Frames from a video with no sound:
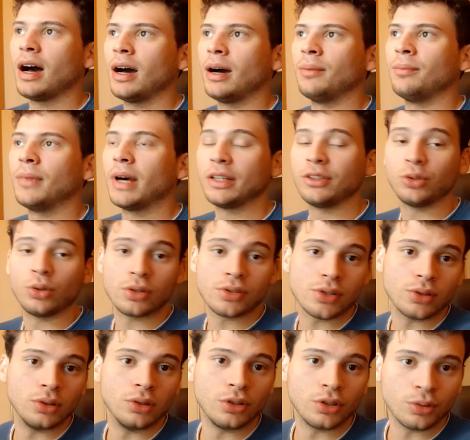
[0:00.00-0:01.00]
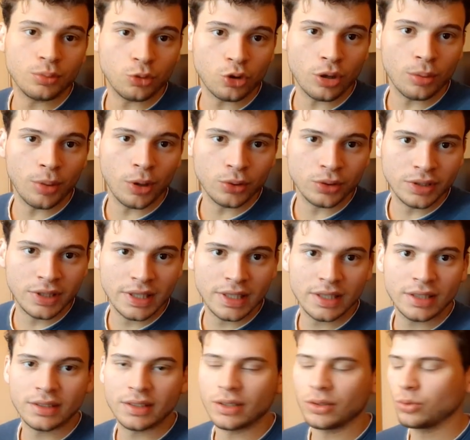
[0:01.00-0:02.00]
Um, and you also learn more about
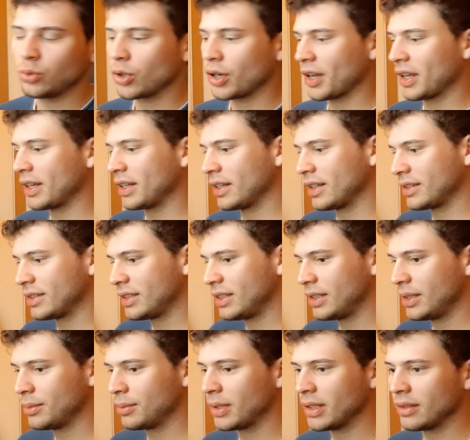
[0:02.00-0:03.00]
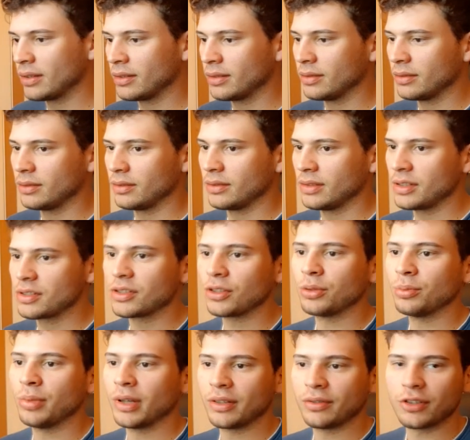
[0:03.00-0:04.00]
Git and working in a team, and these are
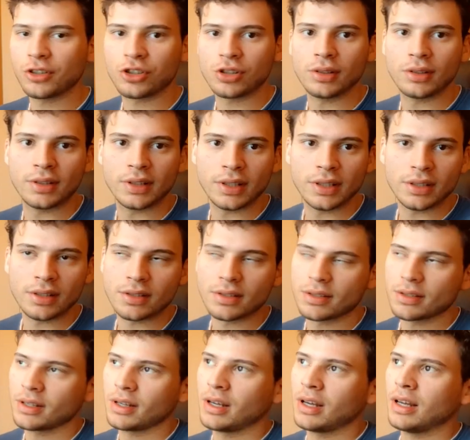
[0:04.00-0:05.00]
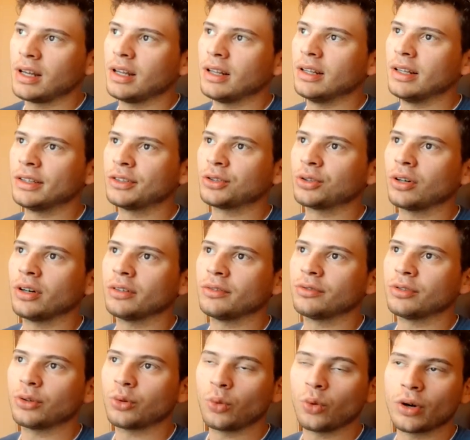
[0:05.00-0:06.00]
beneficial things later on
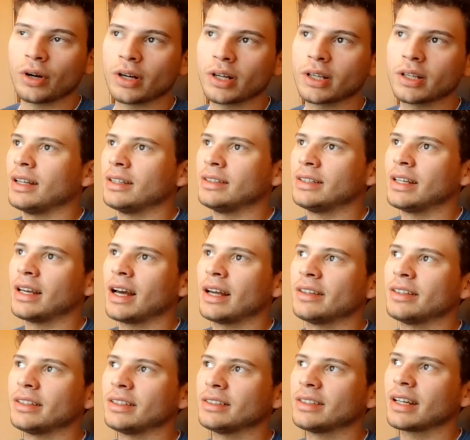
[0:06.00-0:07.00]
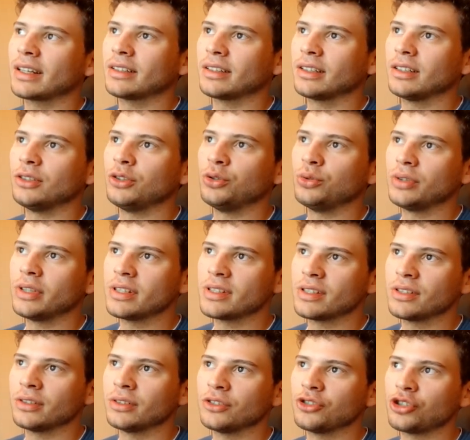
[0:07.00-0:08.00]
for work. And yeah, I think technical unis
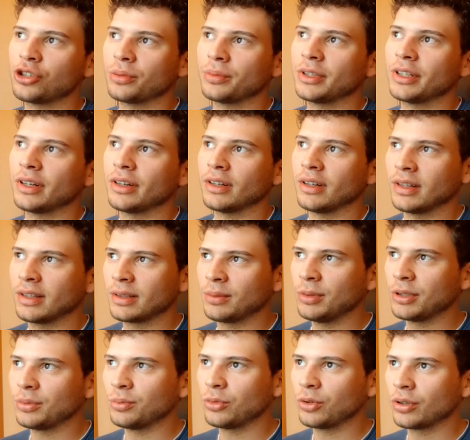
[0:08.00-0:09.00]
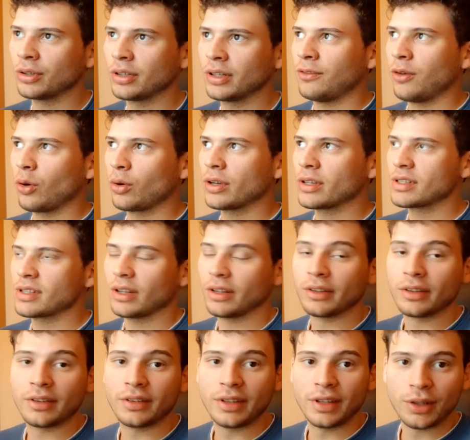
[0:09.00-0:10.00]
in Germany are a little bit more focused on
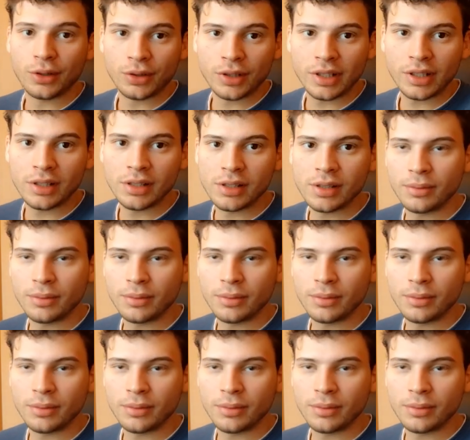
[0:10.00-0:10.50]
theory,